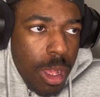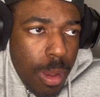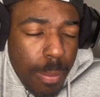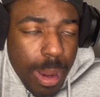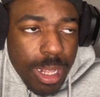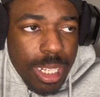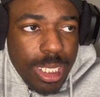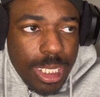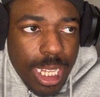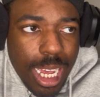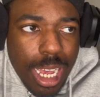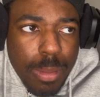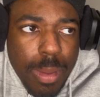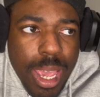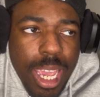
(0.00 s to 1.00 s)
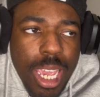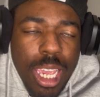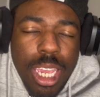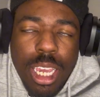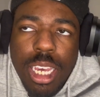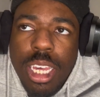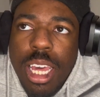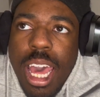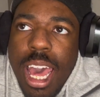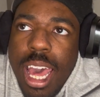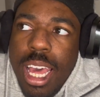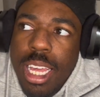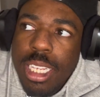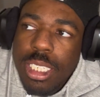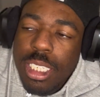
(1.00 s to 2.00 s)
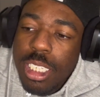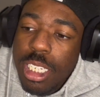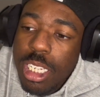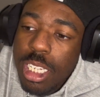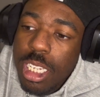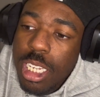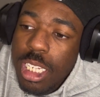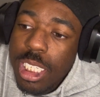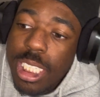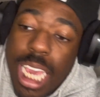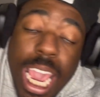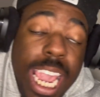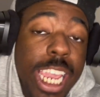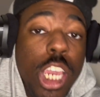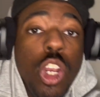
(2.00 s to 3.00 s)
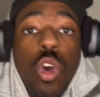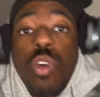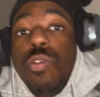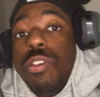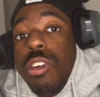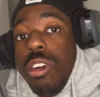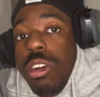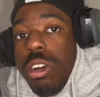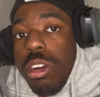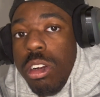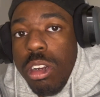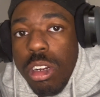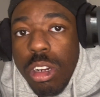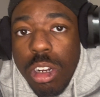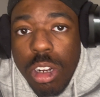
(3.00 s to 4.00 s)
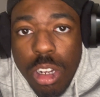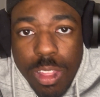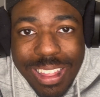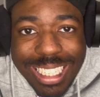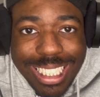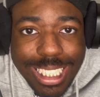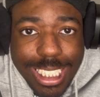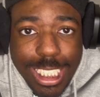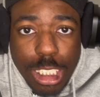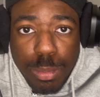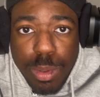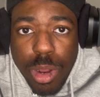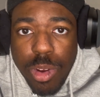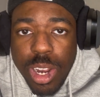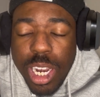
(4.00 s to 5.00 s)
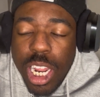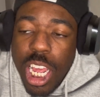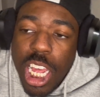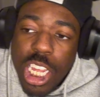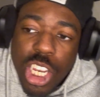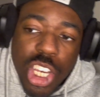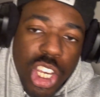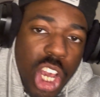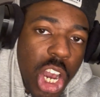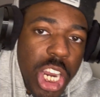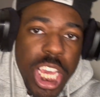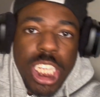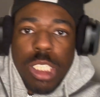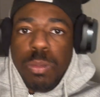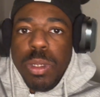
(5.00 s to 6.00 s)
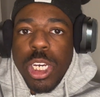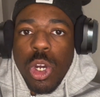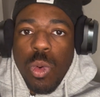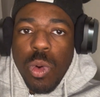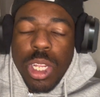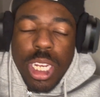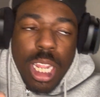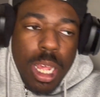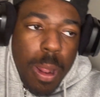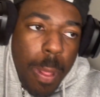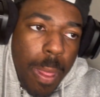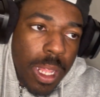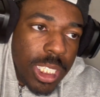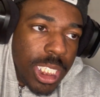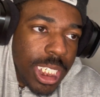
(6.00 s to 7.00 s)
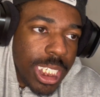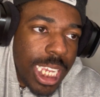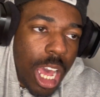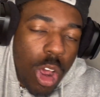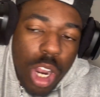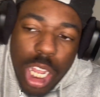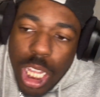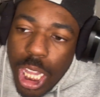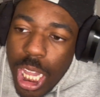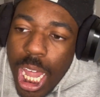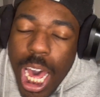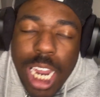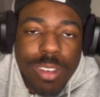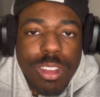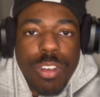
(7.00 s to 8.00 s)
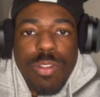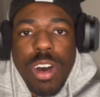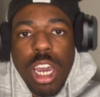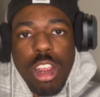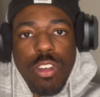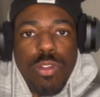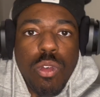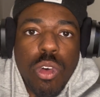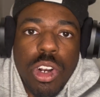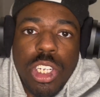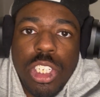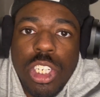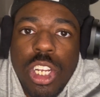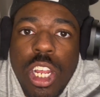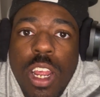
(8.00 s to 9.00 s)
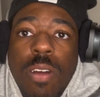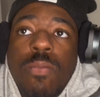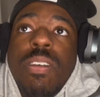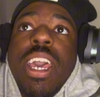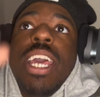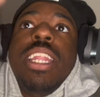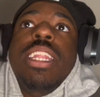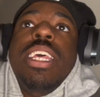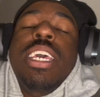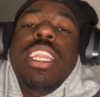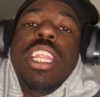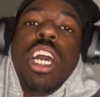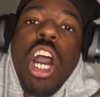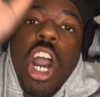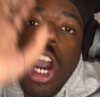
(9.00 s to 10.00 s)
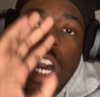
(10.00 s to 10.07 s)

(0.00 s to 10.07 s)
By this time, Aang has taken over the Sea Spirit, done his bitcoin, took out a lot of the Fire Force, and then